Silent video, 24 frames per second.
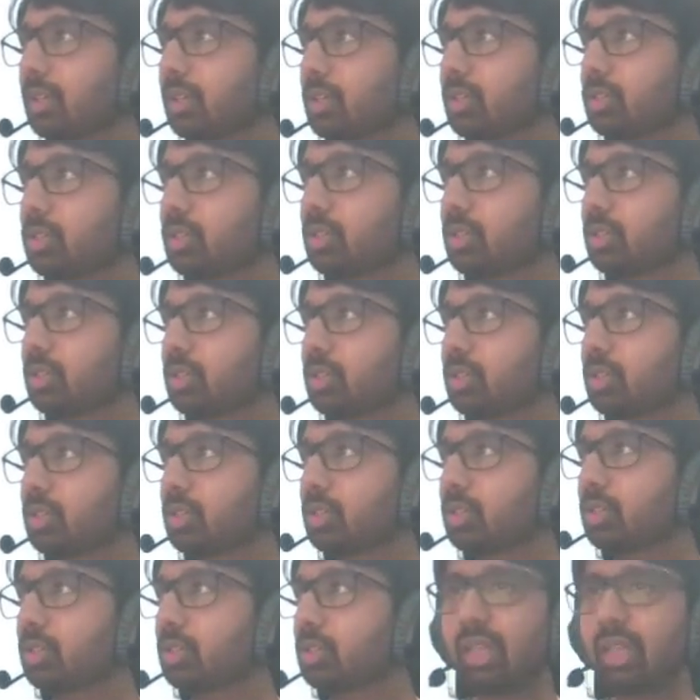So this way
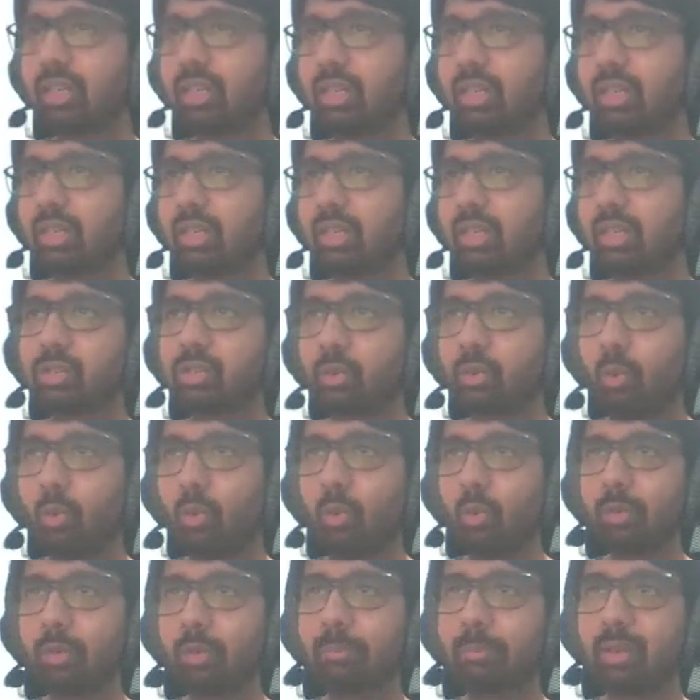you can use your
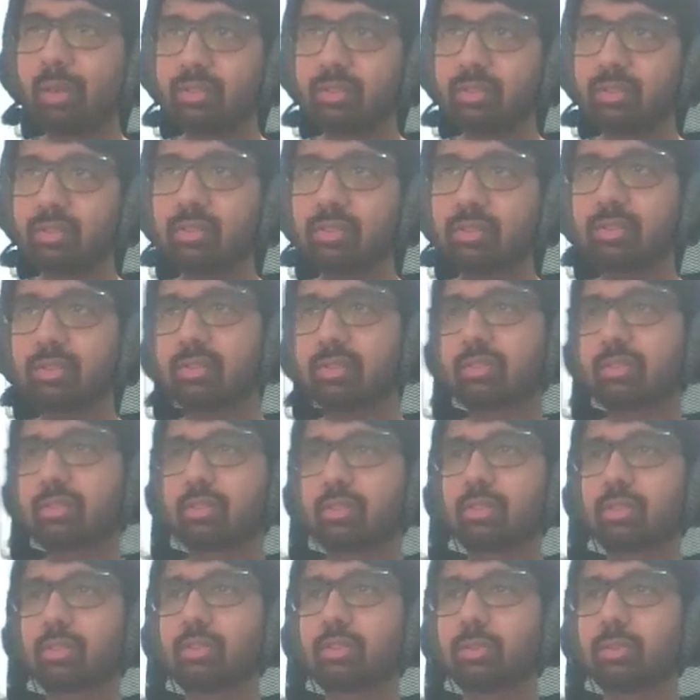own puzzles
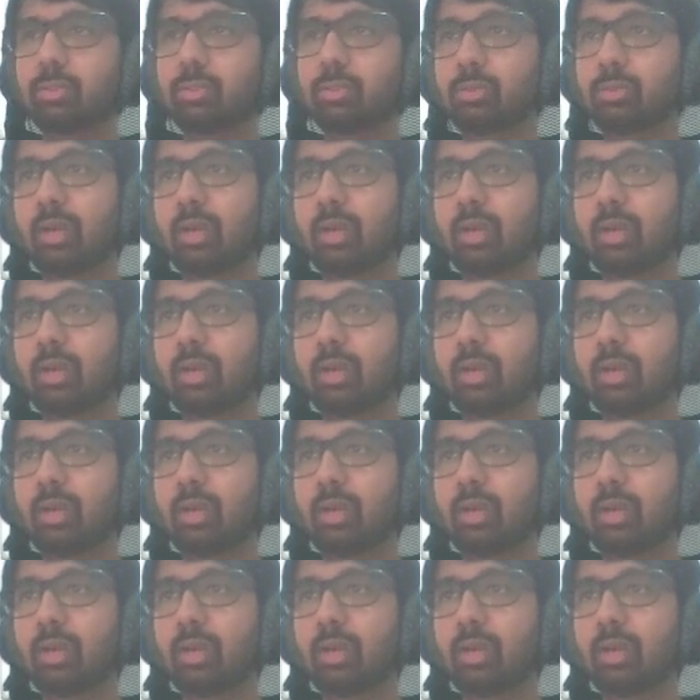to